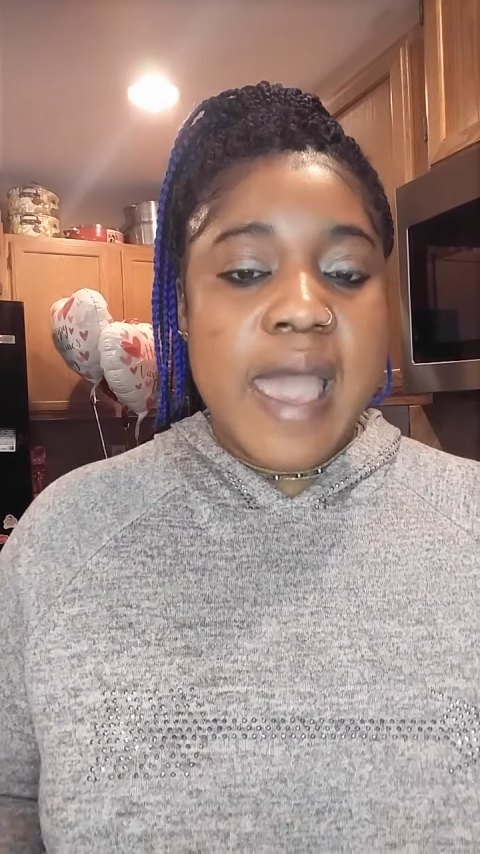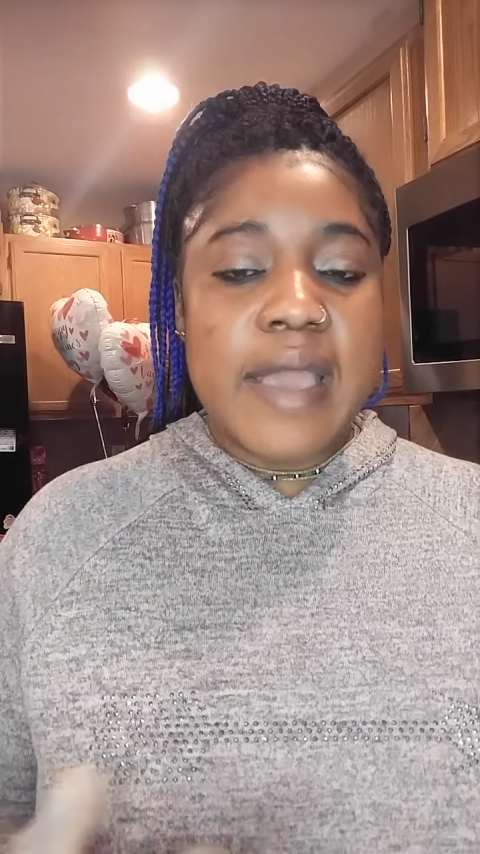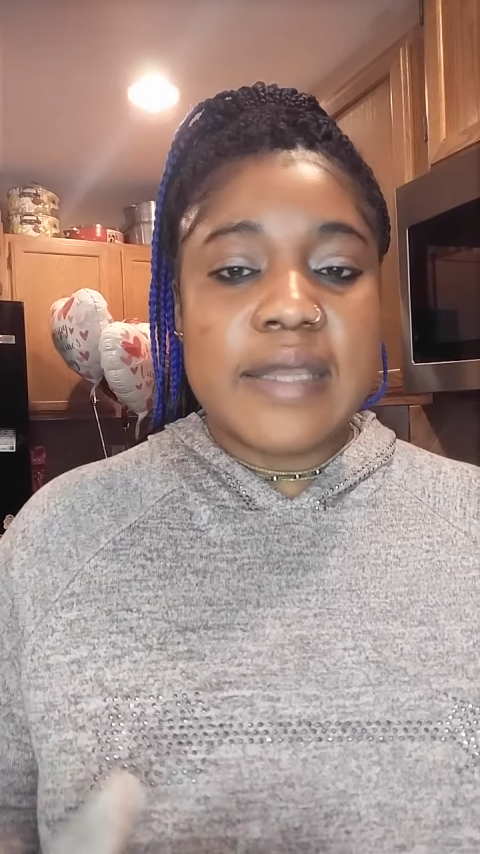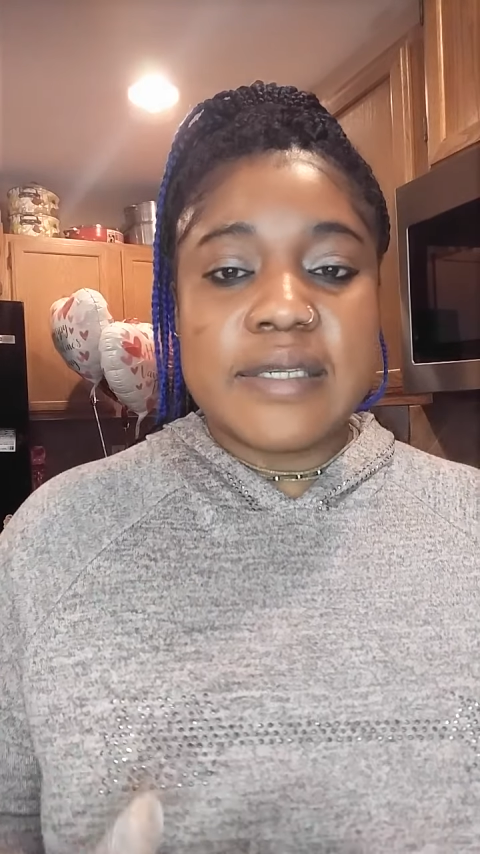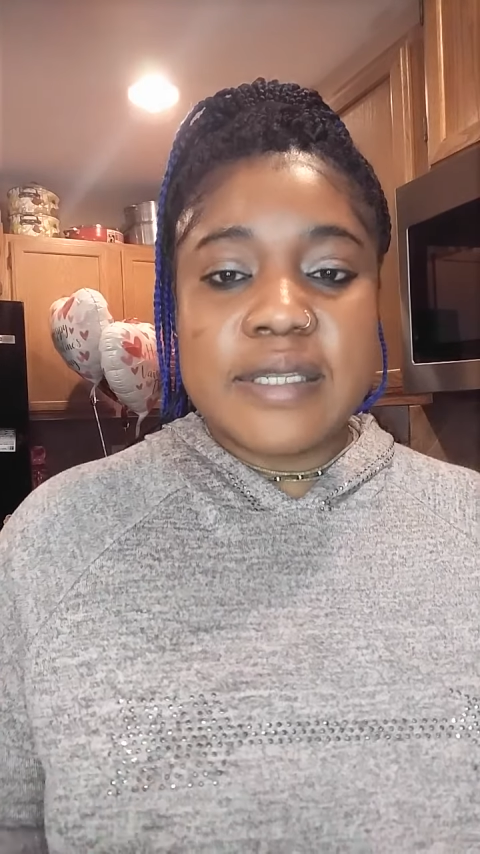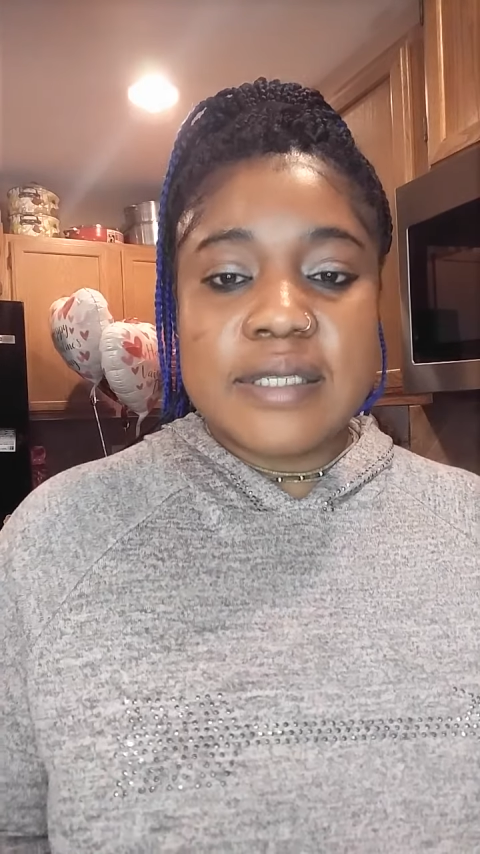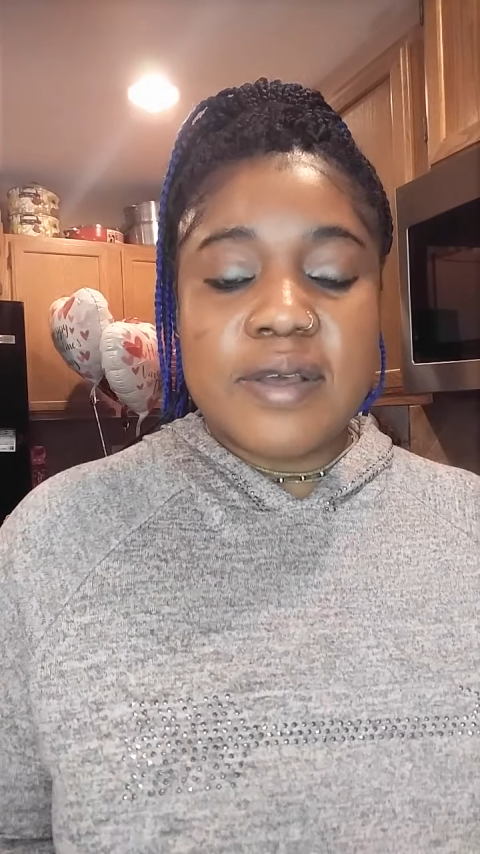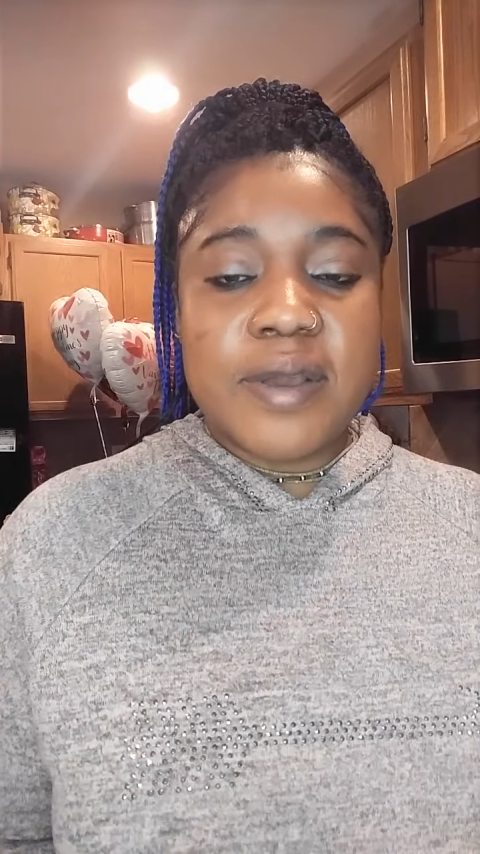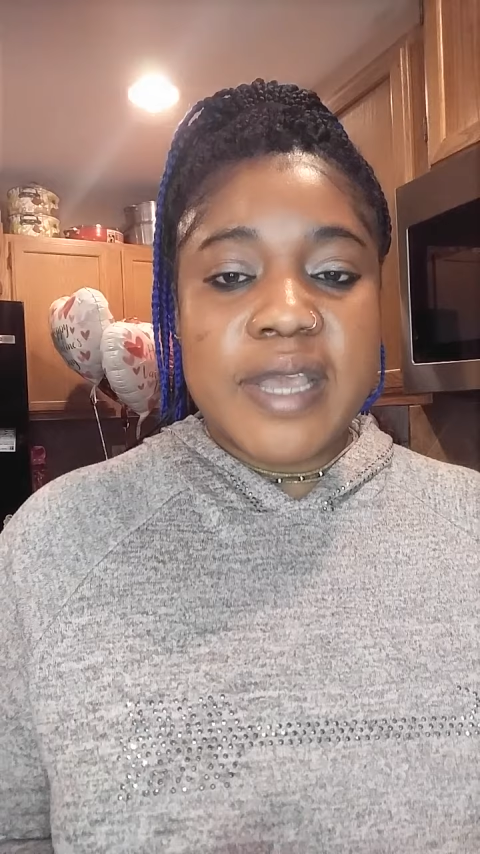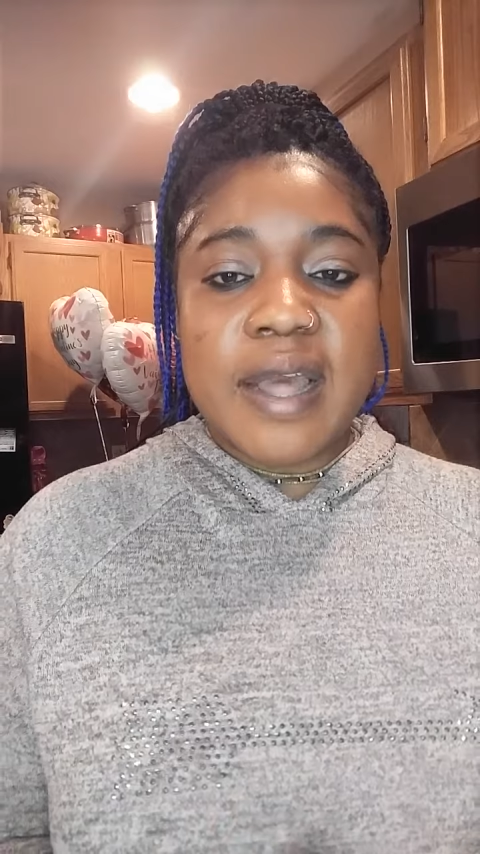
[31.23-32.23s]
And this
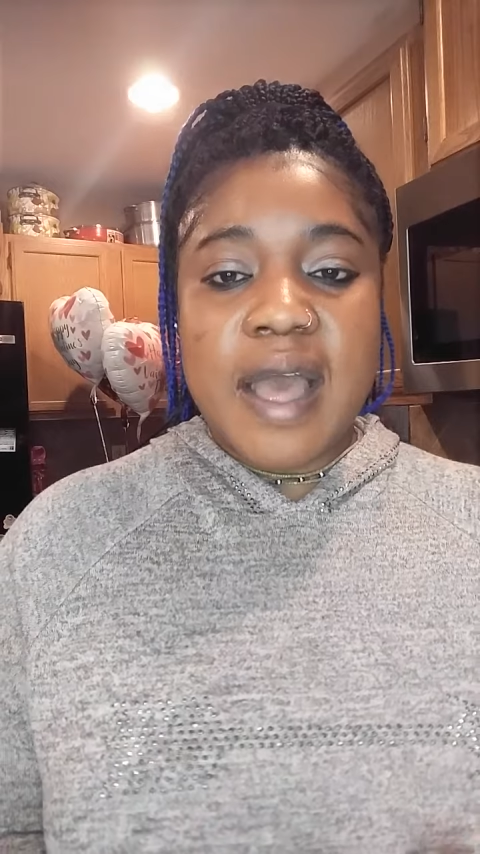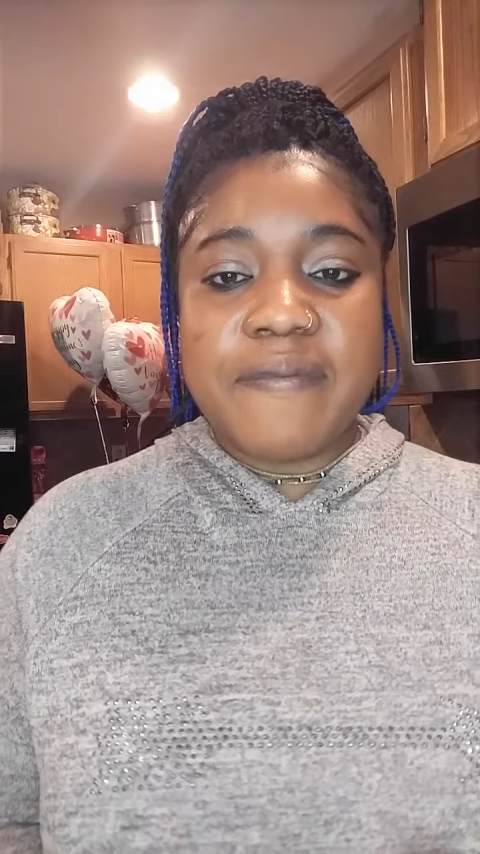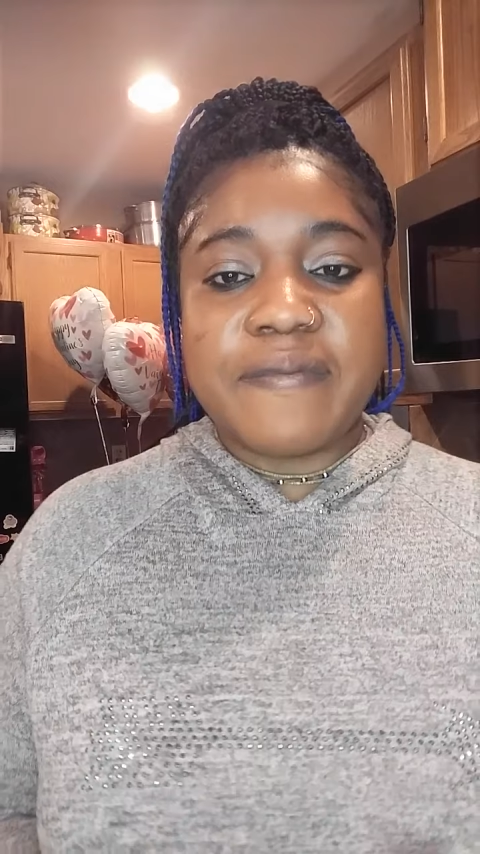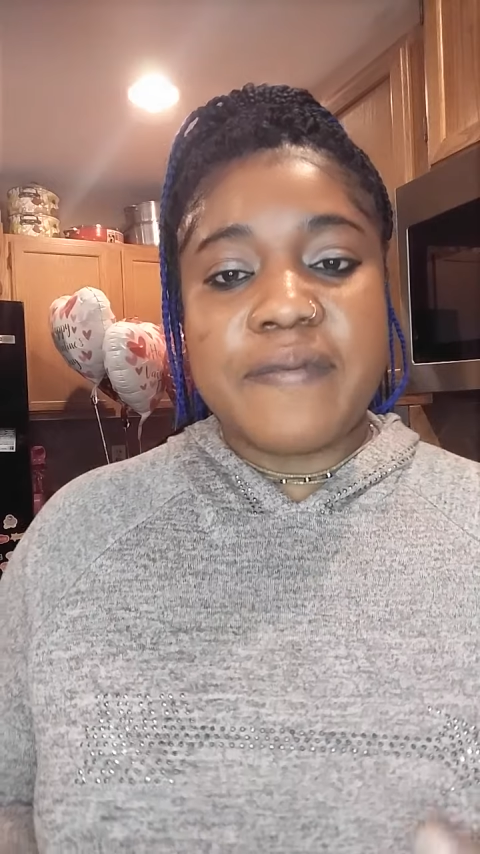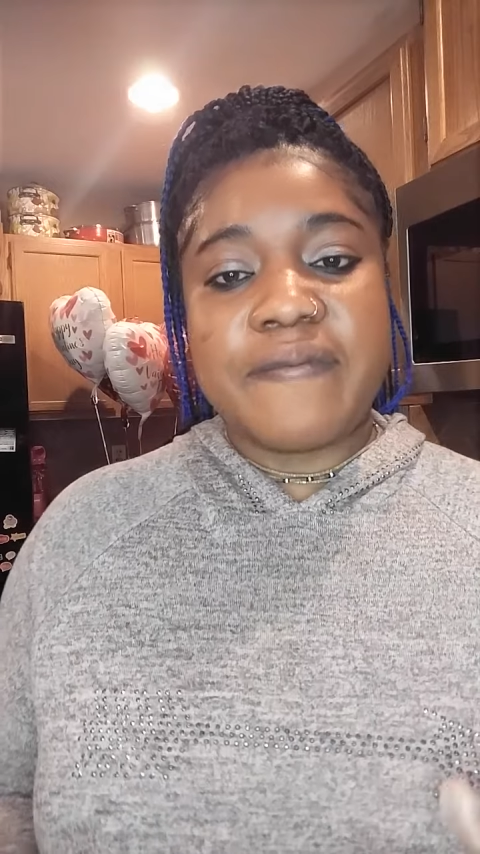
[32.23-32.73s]
oil have